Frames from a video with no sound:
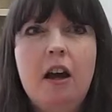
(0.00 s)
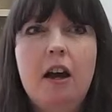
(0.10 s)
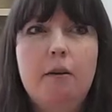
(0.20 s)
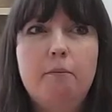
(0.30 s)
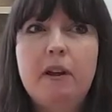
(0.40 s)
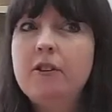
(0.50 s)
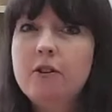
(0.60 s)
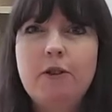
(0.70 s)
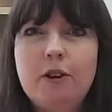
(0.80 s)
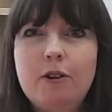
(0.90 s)
um,
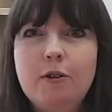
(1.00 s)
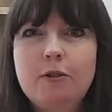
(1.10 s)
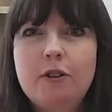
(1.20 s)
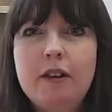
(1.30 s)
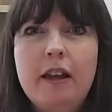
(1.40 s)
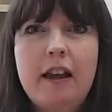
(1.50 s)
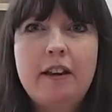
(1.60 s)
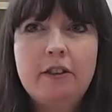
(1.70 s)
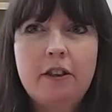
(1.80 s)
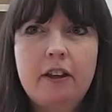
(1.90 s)
interviews,
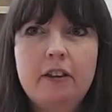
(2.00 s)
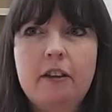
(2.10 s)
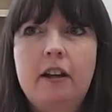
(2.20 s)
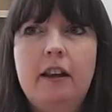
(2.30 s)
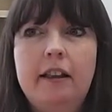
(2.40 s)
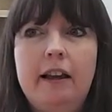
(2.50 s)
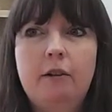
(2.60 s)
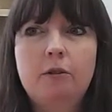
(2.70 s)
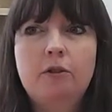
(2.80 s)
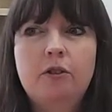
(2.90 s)
anything that
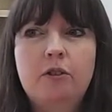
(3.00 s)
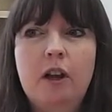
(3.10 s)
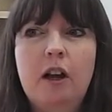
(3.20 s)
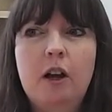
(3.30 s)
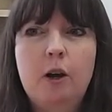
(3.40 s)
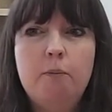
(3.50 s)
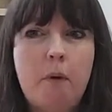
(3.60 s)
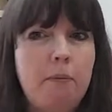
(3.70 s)
allows uh,